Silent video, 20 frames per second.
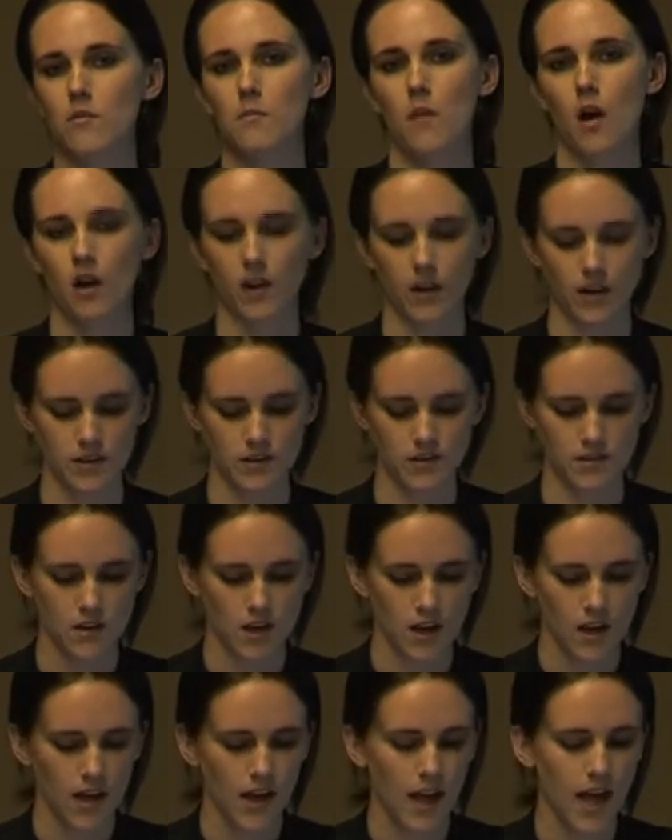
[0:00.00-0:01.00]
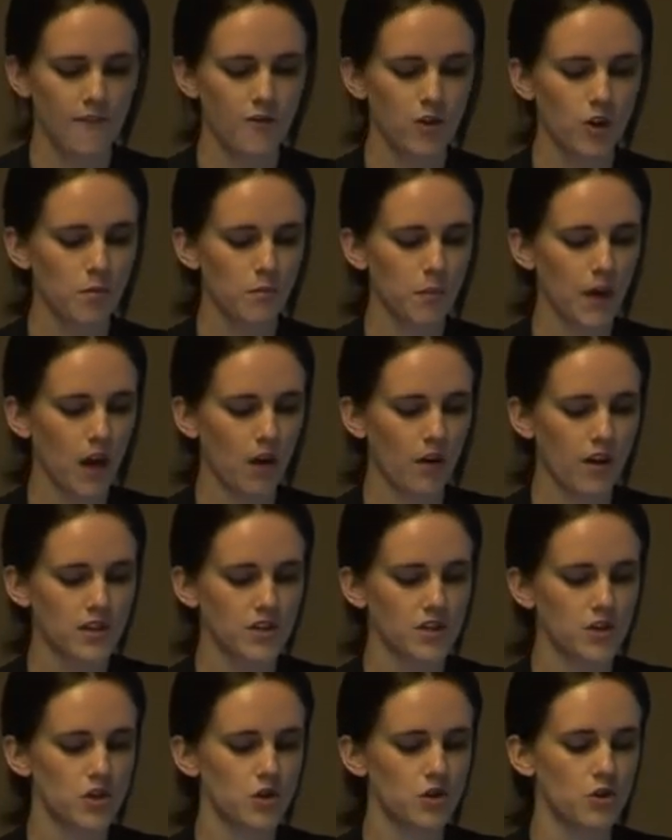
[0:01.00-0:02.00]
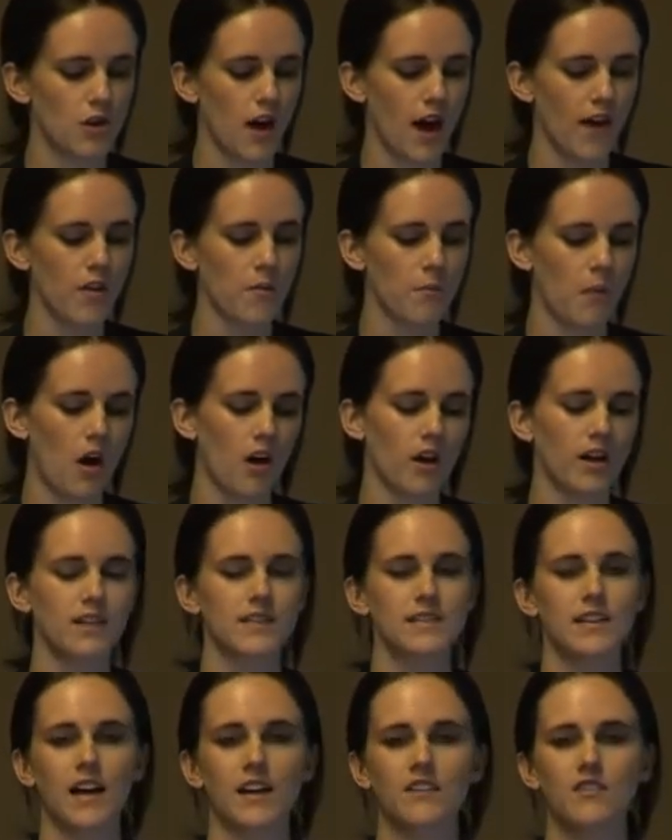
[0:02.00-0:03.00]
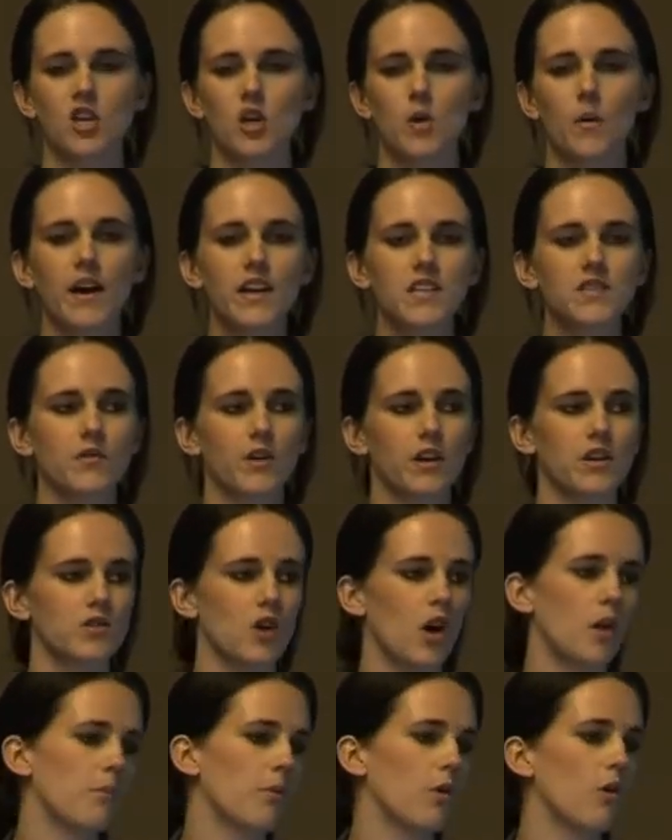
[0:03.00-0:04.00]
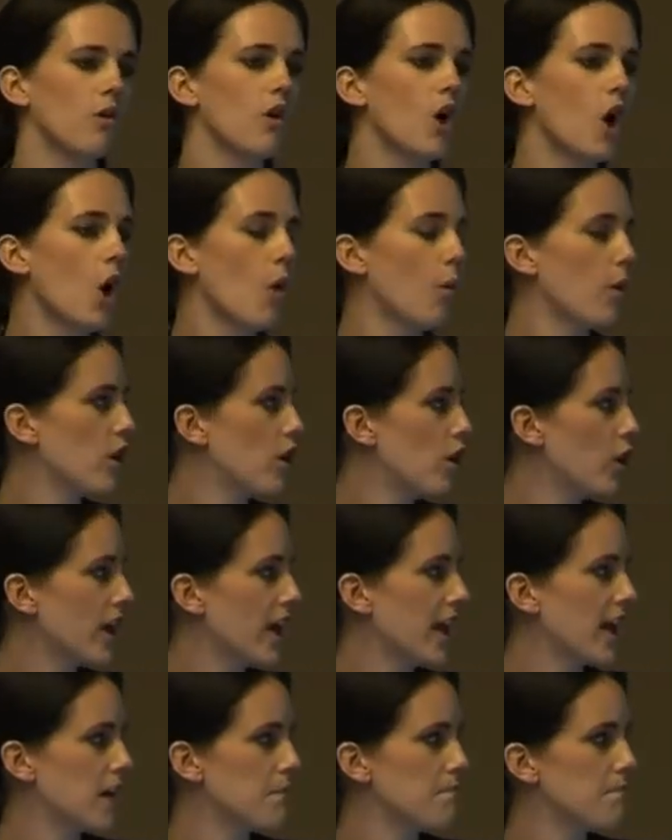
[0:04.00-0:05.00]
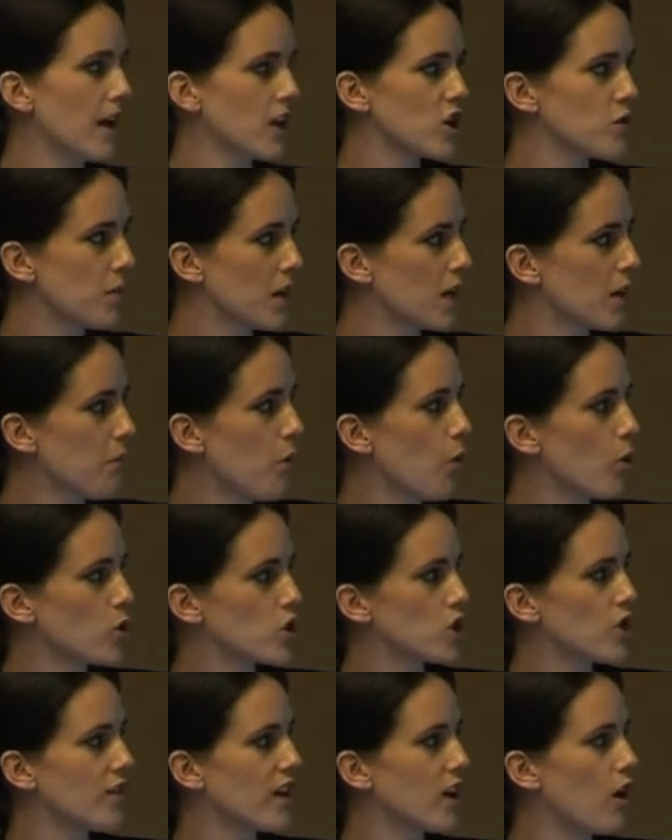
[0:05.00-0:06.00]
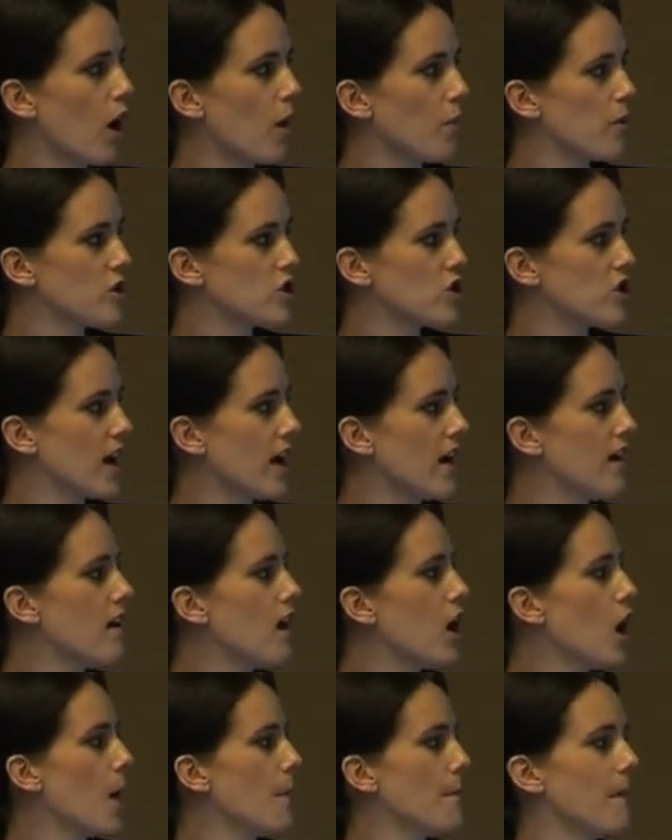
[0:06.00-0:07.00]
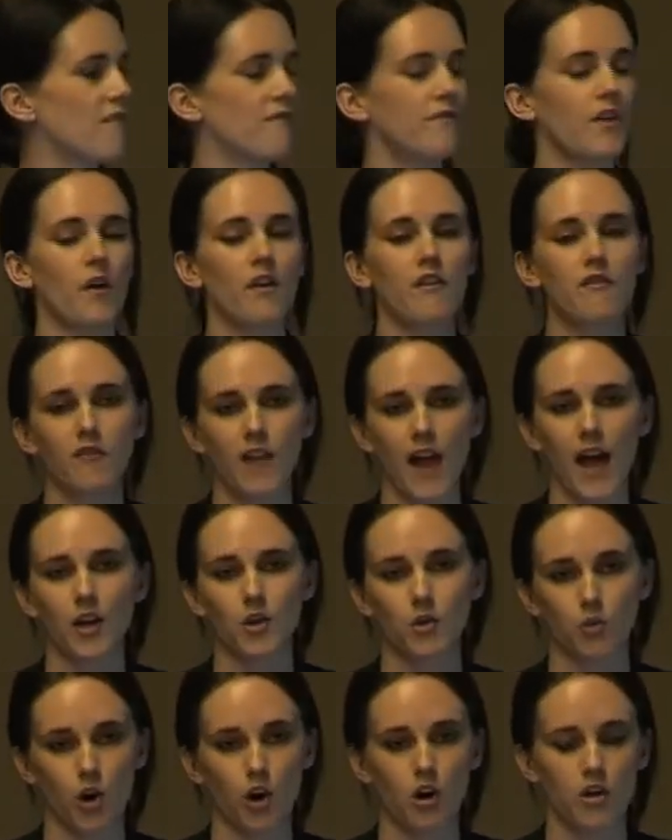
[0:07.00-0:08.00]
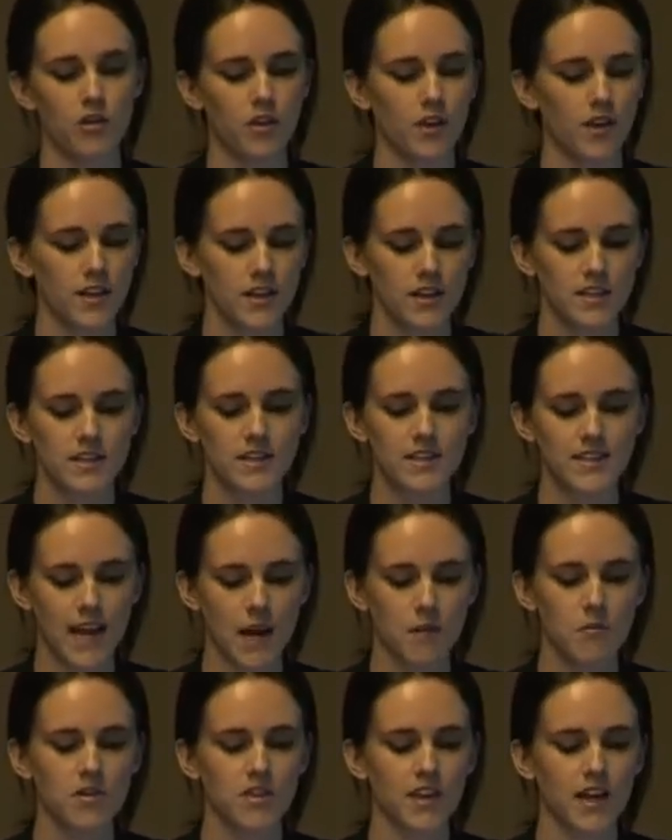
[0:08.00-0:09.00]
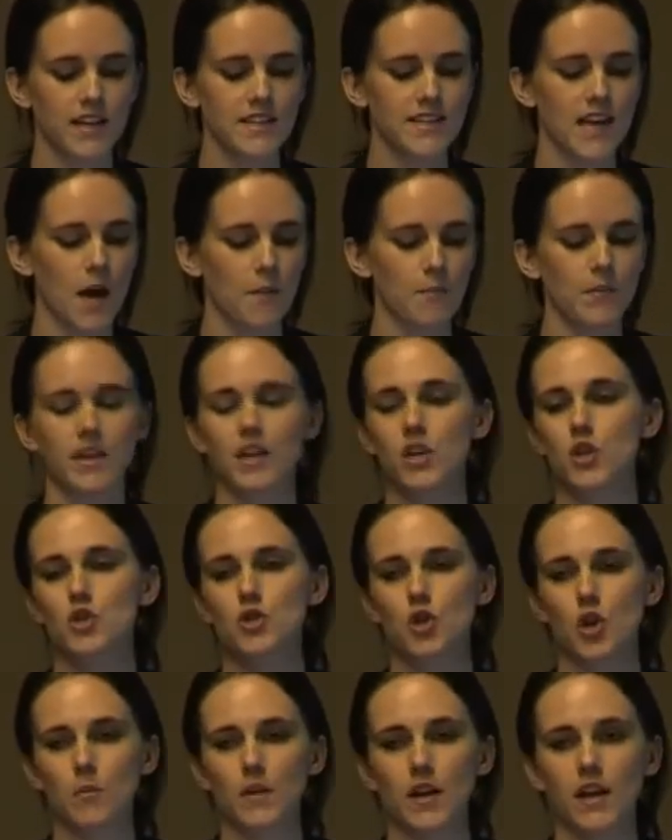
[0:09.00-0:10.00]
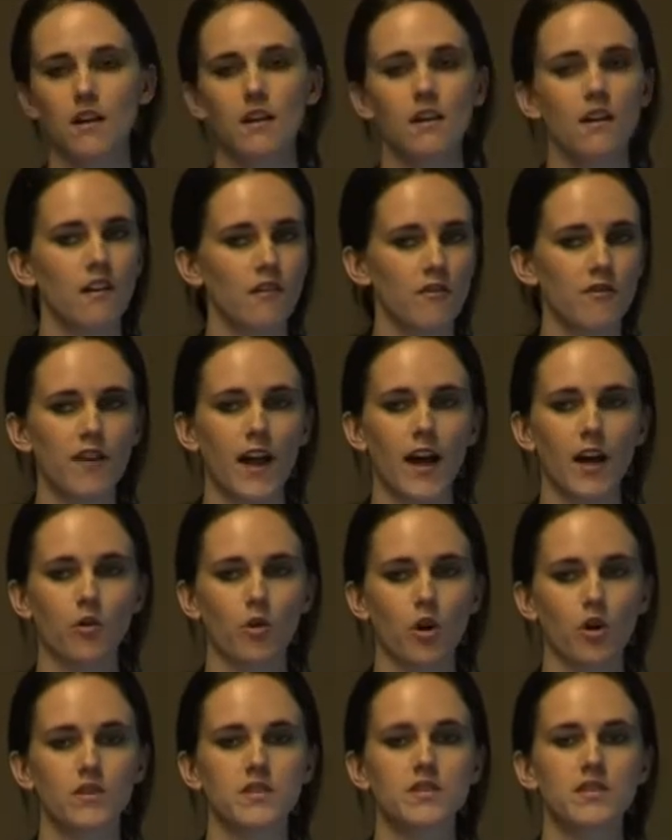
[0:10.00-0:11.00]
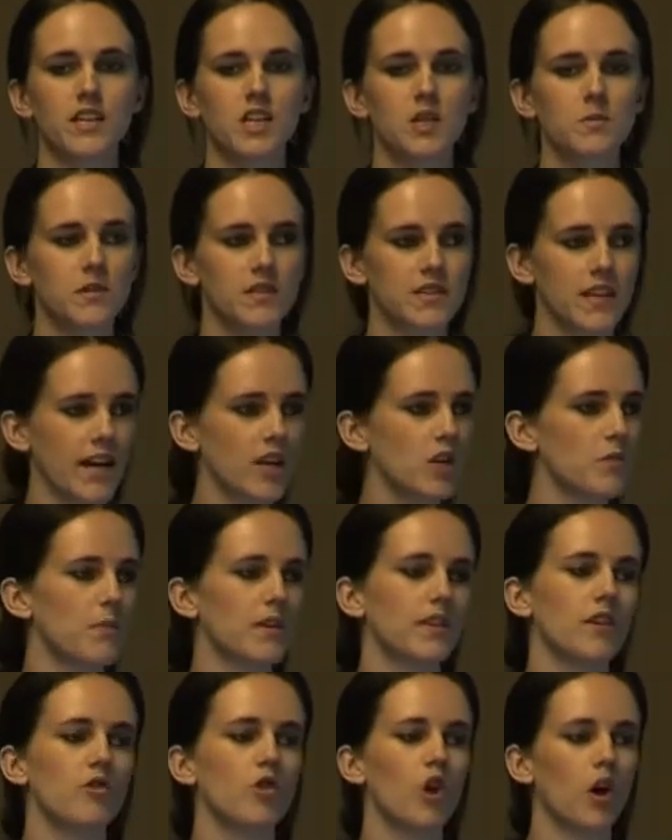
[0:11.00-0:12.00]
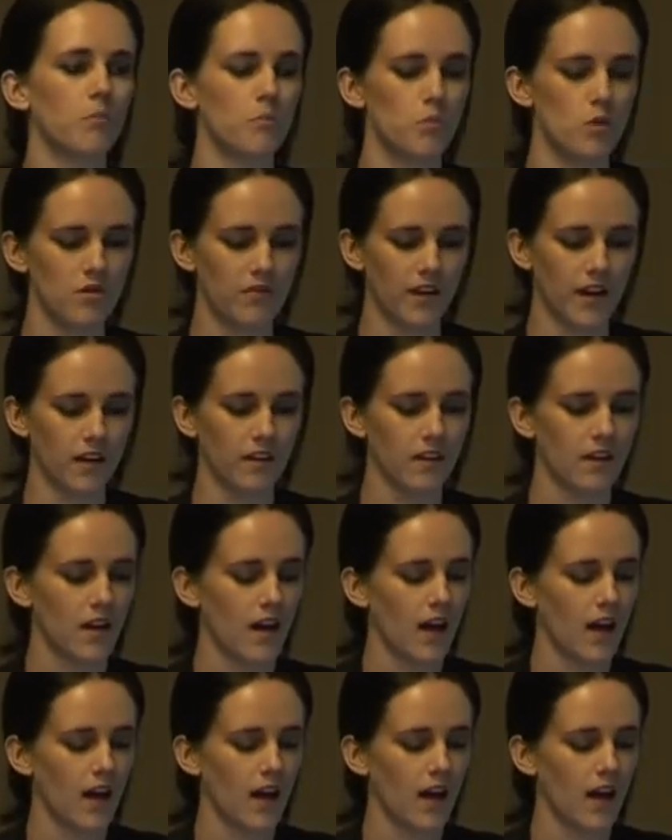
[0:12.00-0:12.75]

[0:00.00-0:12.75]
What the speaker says: the market. If you compare us to other markets like the US, for example, where you're looking at a much bigger portion of e-commerce share, but very flat growth. The same thing is happening in Germany. Flat growth, 6%, but they're not moving.